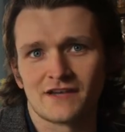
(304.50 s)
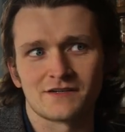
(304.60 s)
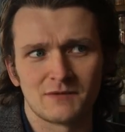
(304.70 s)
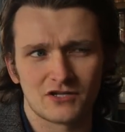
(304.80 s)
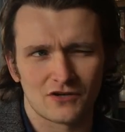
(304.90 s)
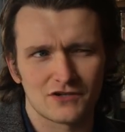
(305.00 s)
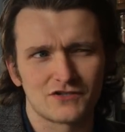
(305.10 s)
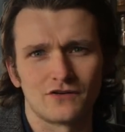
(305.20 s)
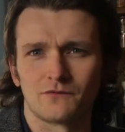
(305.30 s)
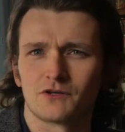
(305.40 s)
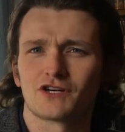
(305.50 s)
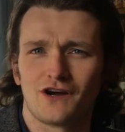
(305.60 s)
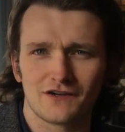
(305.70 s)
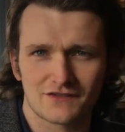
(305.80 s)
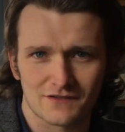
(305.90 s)
as a mature student, which
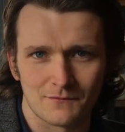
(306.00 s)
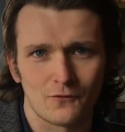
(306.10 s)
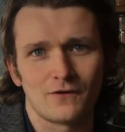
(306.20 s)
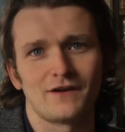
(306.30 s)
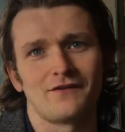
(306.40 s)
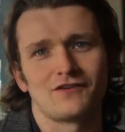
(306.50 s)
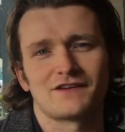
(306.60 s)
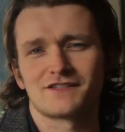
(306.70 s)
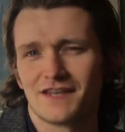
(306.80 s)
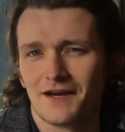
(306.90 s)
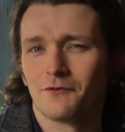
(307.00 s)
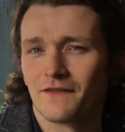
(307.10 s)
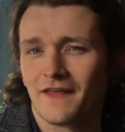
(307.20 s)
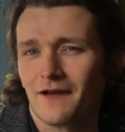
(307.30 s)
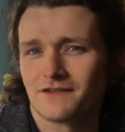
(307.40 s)
costs more and everything. So they
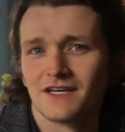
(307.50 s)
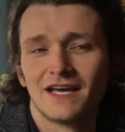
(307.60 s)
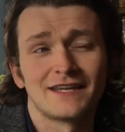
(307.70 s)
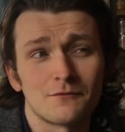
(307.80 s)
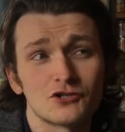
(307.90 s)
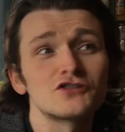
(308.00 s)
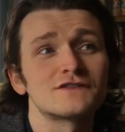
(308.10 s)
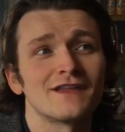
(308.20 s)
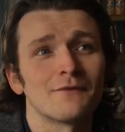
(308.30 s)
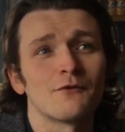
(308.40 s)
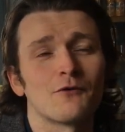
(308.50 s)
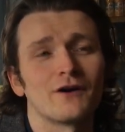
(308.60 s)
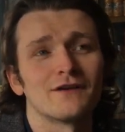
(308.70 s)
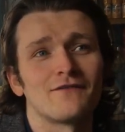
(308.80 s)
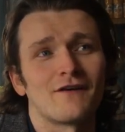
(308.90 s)
were
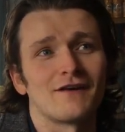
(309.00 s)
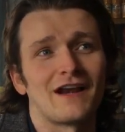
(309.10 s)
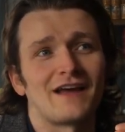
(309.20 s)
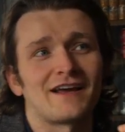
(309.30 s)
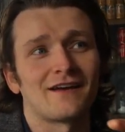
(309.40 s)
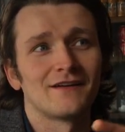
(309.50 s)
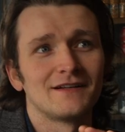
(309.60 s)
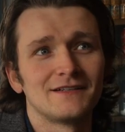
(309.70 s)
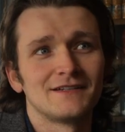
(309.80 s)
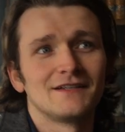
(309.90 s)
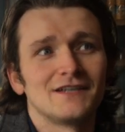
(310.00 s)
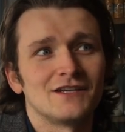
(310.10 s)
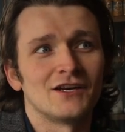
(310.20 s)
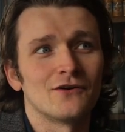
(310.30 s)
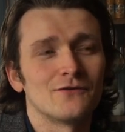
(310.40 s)
worried, very like,
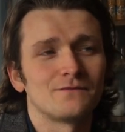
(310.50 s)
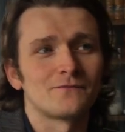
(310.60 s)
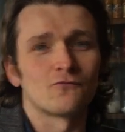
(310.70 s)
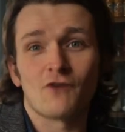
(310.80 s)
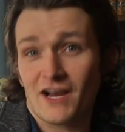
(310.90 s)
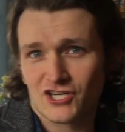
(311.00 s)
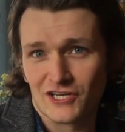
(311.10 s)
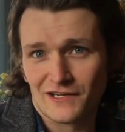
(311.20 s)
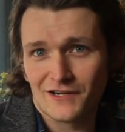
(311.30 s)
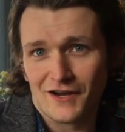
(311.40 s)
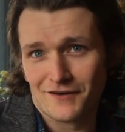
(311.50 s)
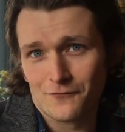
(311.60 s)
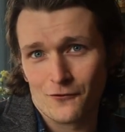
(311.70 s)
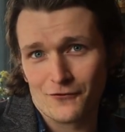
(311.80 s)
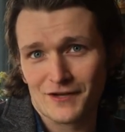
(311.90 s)
you know, rational kind of
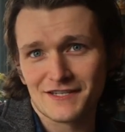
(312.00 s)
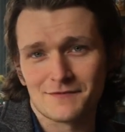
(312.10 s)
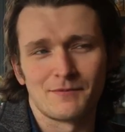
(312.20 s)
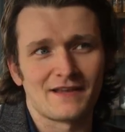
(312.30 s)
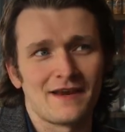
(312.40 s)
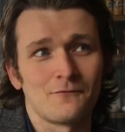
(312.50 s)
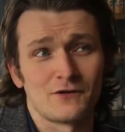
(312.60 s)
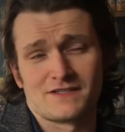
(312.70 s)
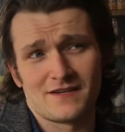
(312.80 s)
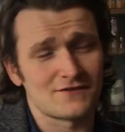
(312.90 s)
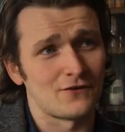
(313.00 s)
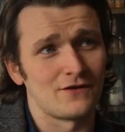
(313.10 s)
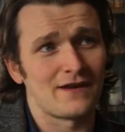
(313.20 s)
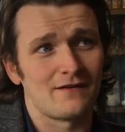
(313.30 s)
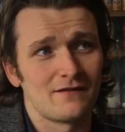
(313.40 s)
worries. But then once they saw
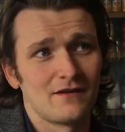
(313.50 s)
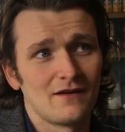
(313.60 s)
that